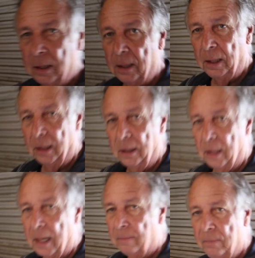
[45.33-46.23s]
And
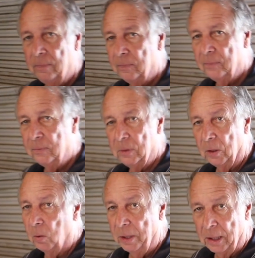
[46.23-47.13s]
I'm,
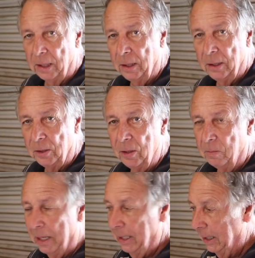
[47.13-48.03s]
okay, you're the
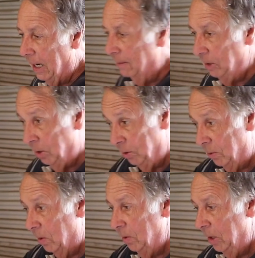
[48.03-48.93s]
paint guy, but you
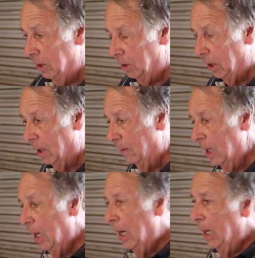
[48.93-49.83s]
screwed this up.
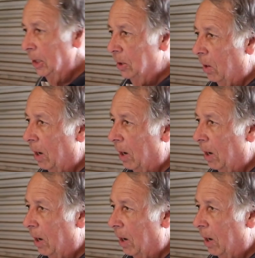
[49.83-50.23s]
So I